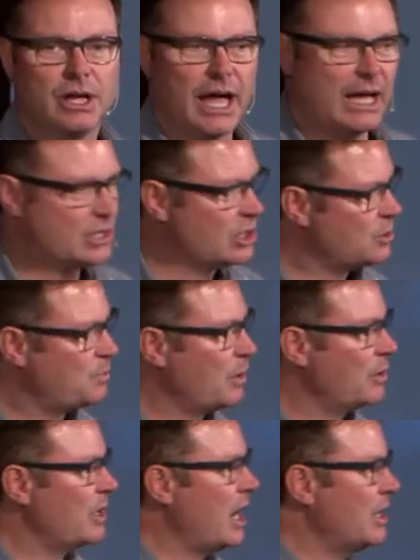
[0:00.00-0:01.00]
Has the
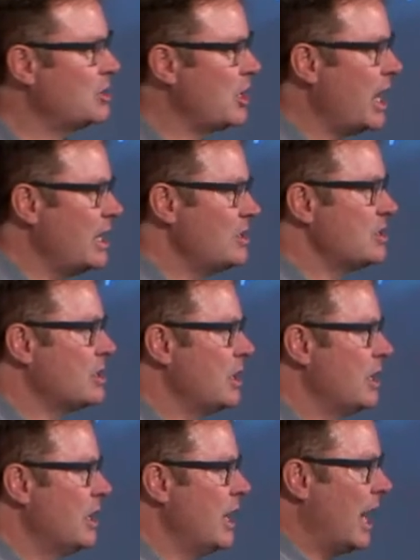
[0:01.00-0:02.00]
Spirit of God changed?
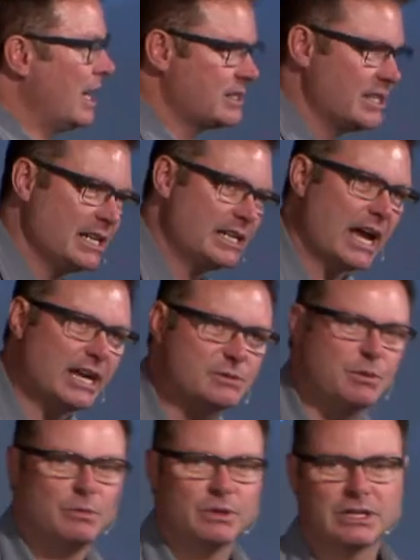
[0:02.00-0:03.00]
Has the
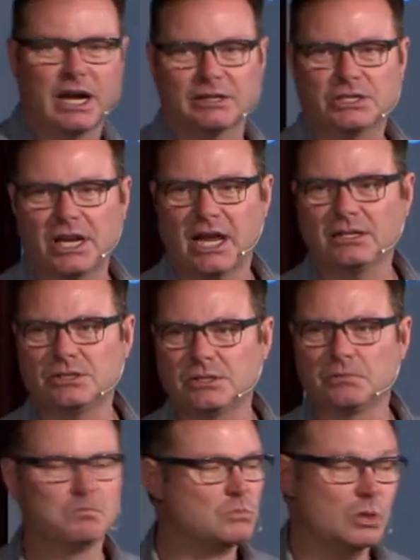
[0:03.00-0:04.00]
engagement with God changed?
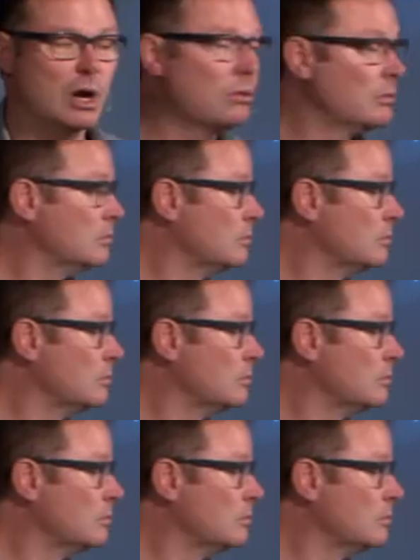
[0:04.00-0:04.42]
No.